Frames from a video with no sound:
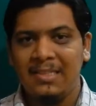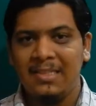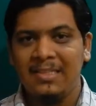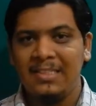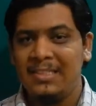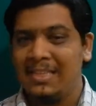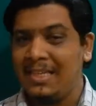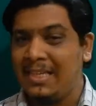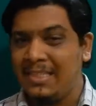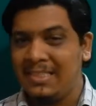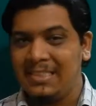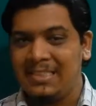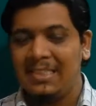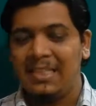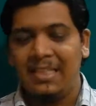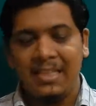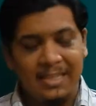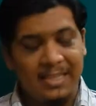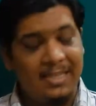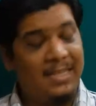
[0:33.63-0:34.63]
This is
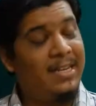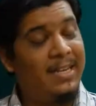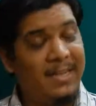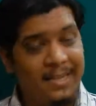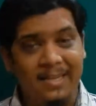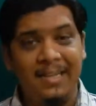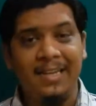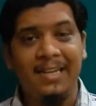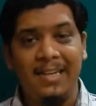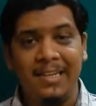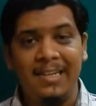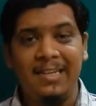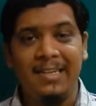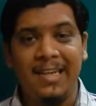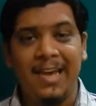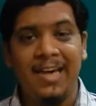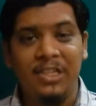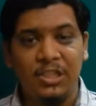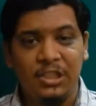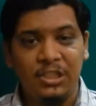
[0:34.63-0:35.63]
a really
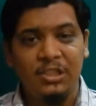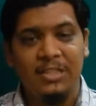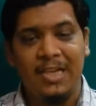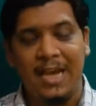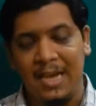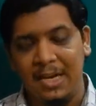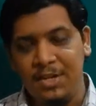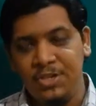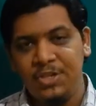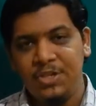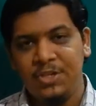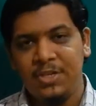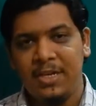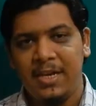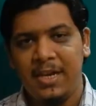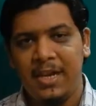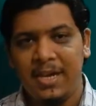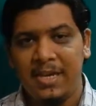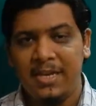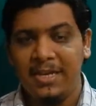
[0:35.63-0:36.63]
nice challenge
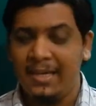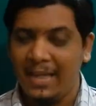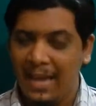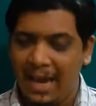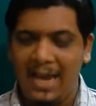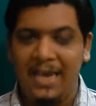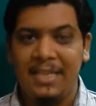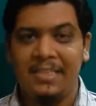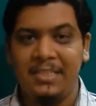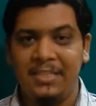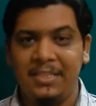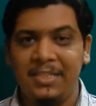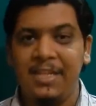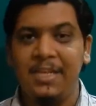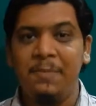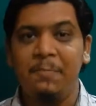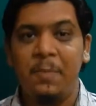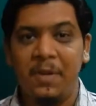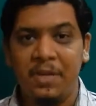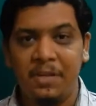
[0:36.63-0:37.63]
and it has
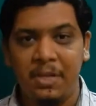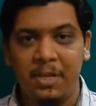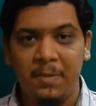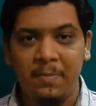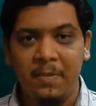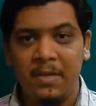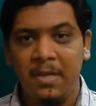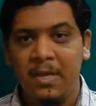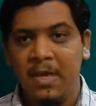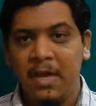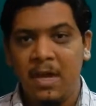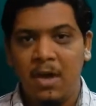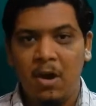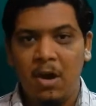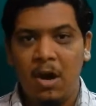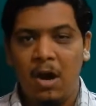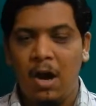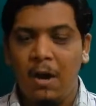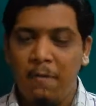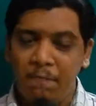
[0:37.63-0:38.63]
really picked up.
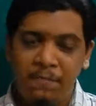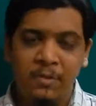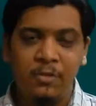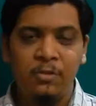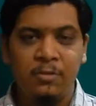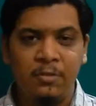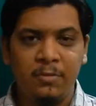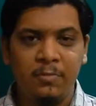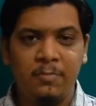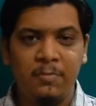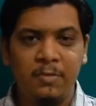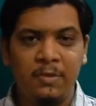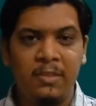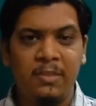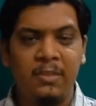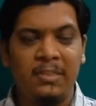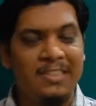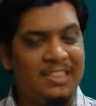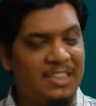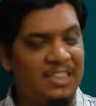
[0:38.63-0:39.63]
After
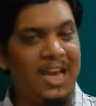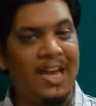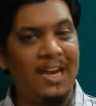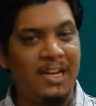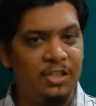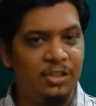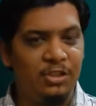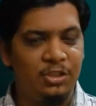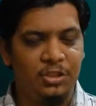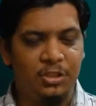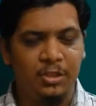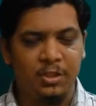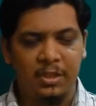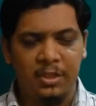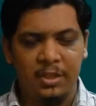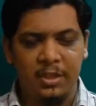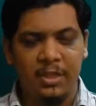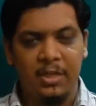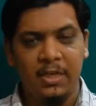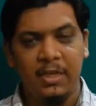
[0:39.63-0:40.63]
doing the challenge
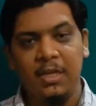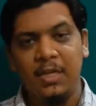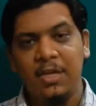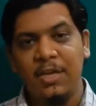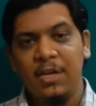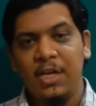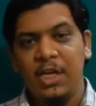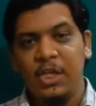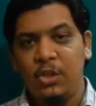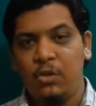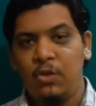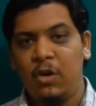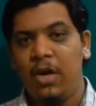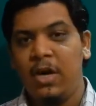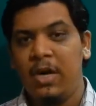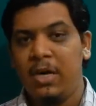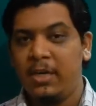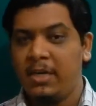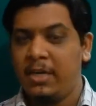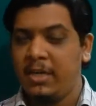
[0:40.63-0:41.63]
here, you
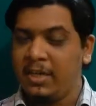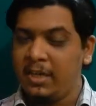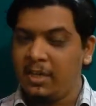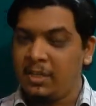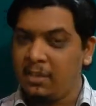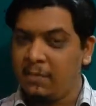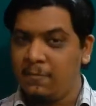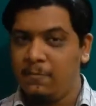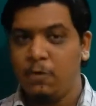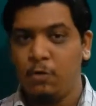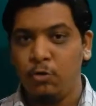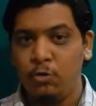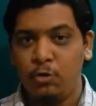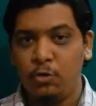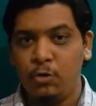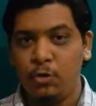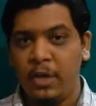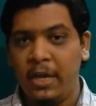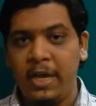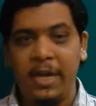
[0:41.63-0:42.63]
are taking the
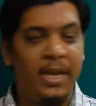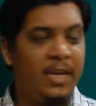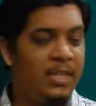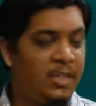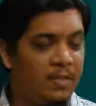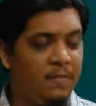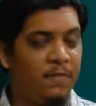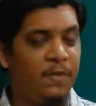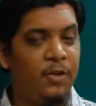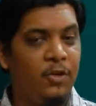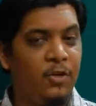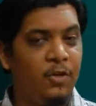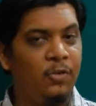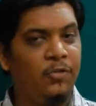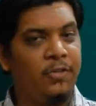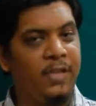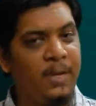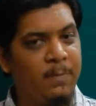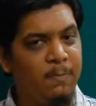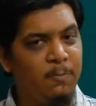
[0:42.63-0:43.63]
photo and the
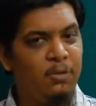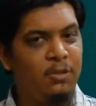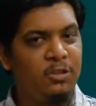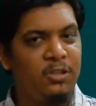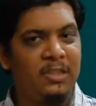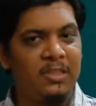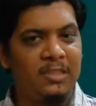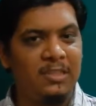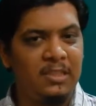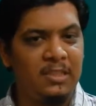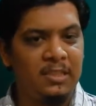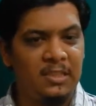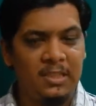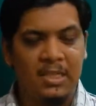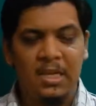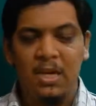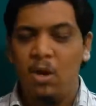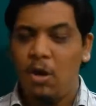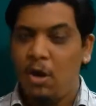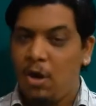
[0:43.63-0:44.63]
video, then posting
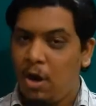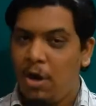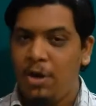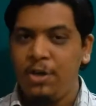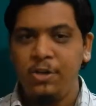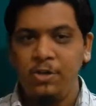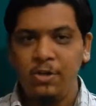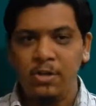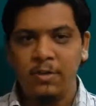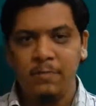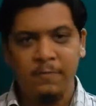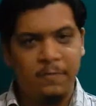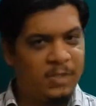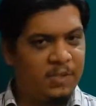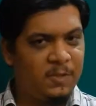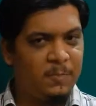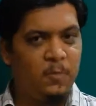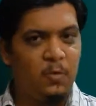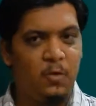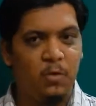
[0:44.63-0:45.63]
this on your
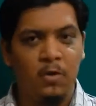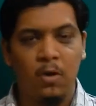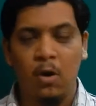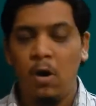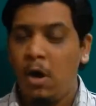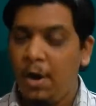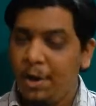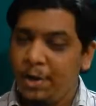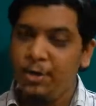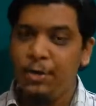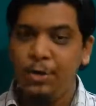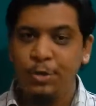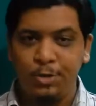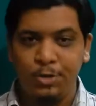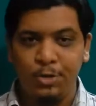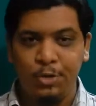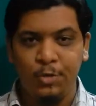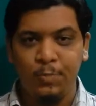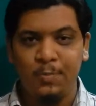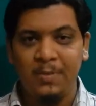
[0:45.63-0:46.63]
Facebook or
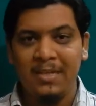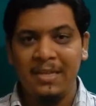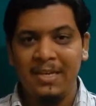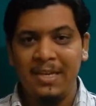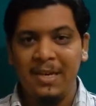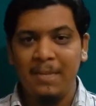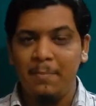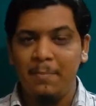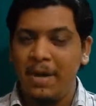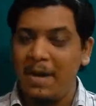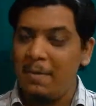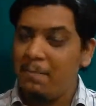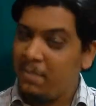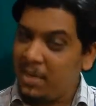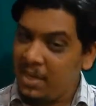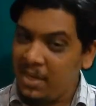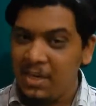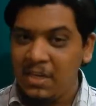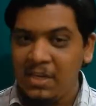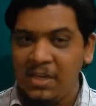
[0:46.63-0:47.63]
YouTube by
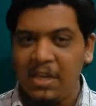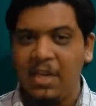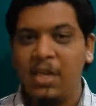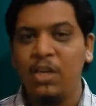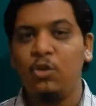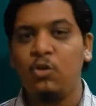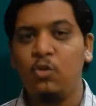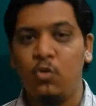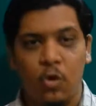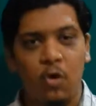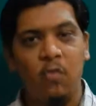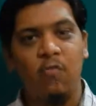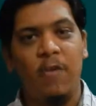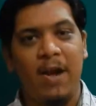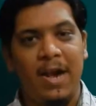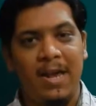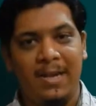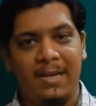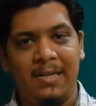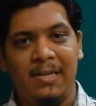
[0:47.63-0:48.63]
making it go
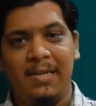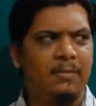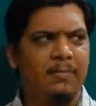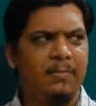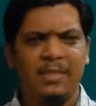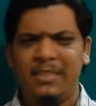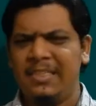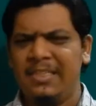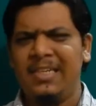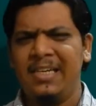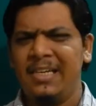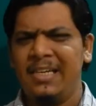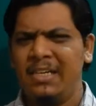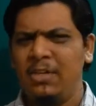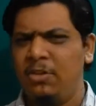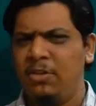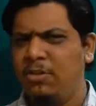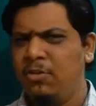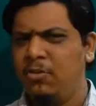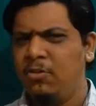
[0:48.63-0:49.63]
viral.
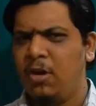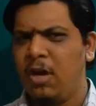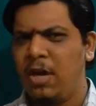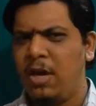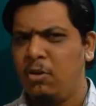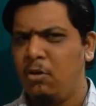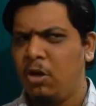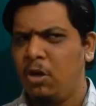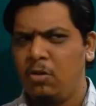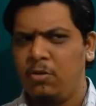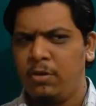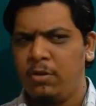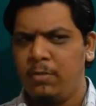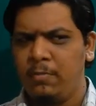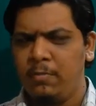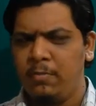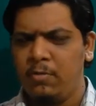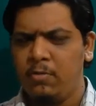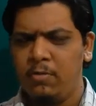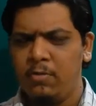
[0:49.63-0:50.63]
Basically, you are not
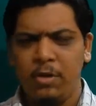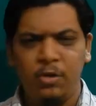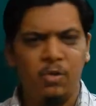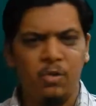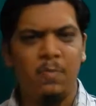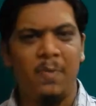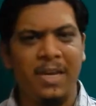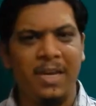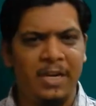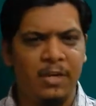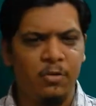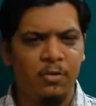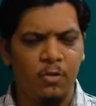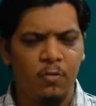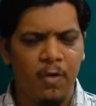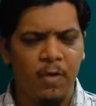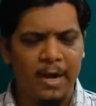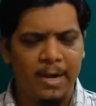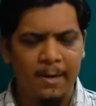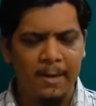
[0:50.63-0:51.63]
going to make it
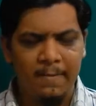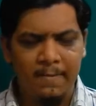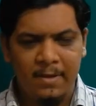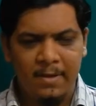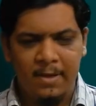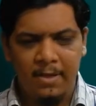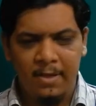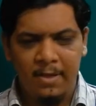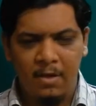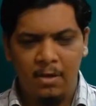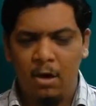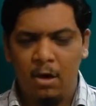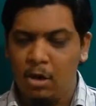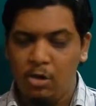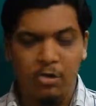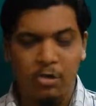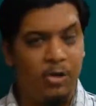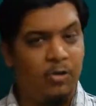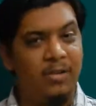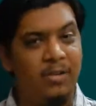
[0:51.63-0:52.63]
go viral.
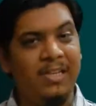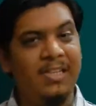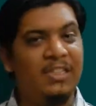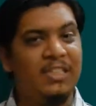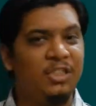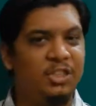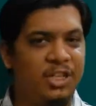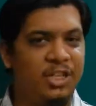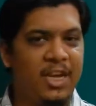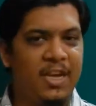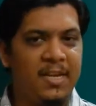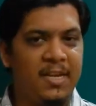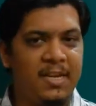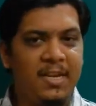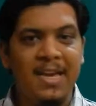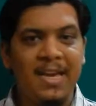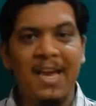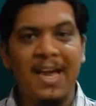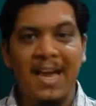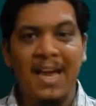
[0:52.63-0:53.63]
All you are doing is sharing
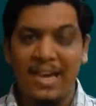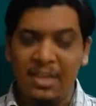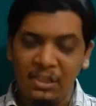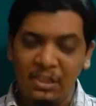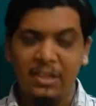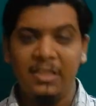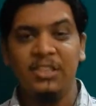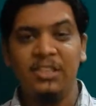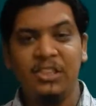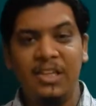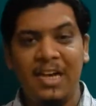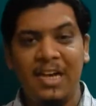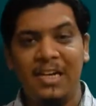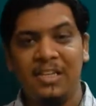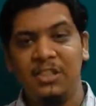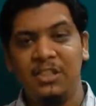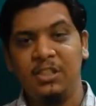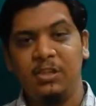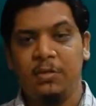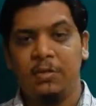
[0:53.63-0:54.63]
and then
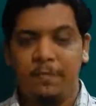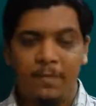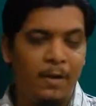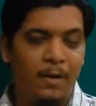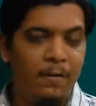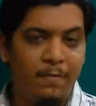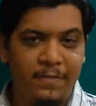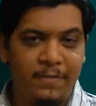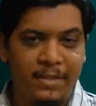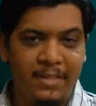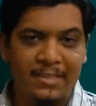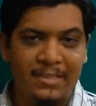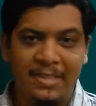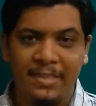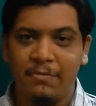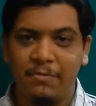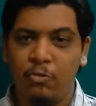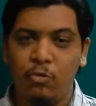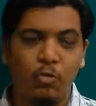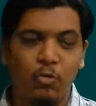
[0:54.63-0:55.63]
challenging your fellow friends
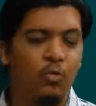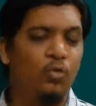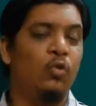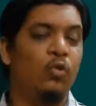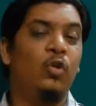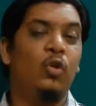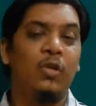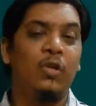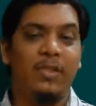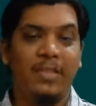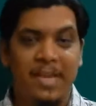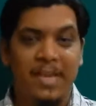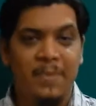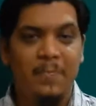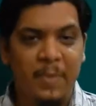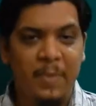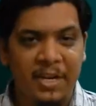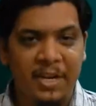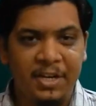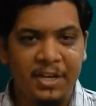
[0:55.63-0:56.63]
who
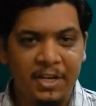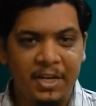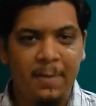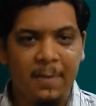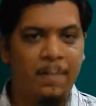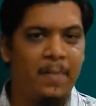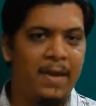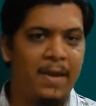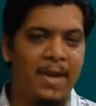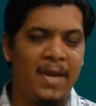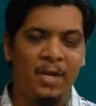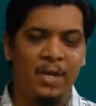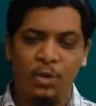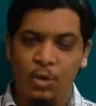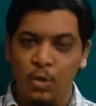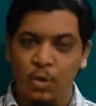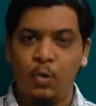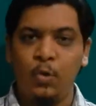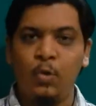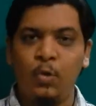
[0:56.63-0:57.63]
then pick it up
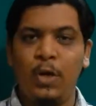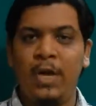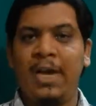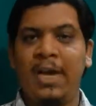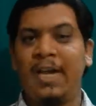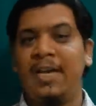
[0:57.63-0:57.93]
and do